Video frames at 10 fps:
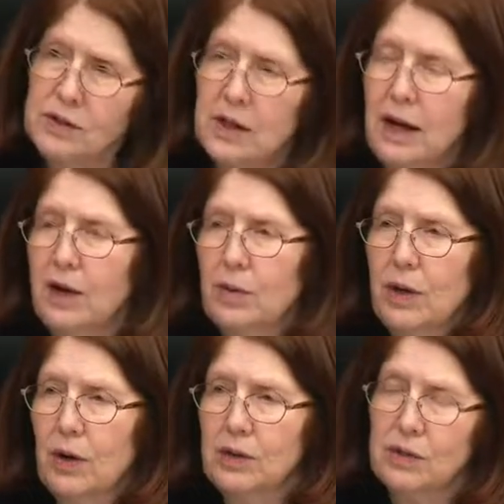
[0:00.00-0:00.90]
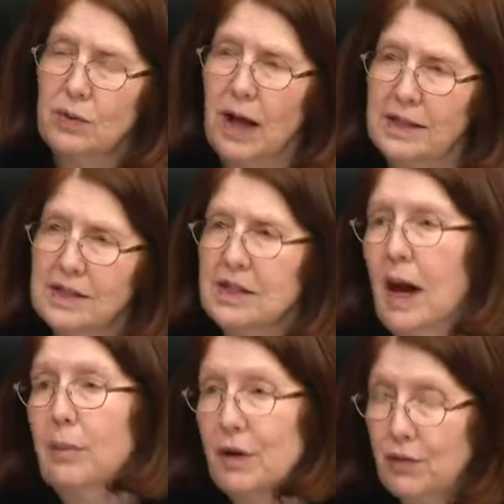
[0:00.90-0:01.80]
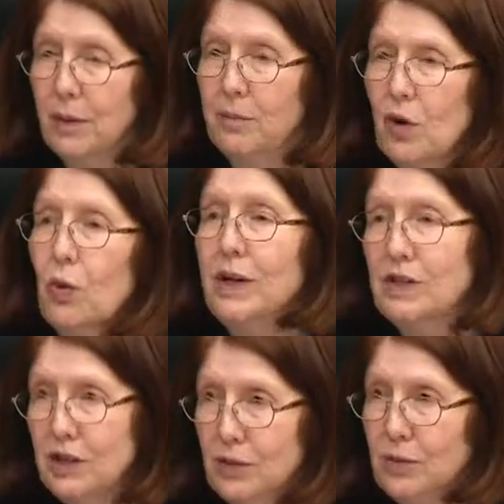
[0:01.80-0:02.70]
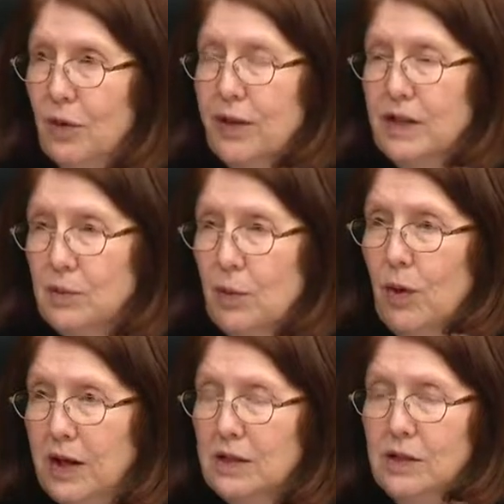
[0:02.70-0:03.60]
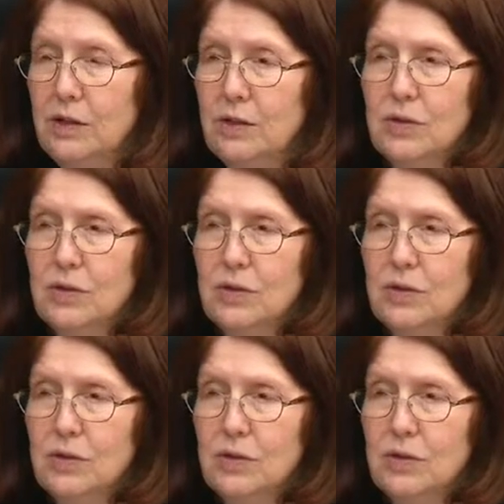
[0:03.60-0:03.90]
and how do we also not stop it from going to do the things we want it to do?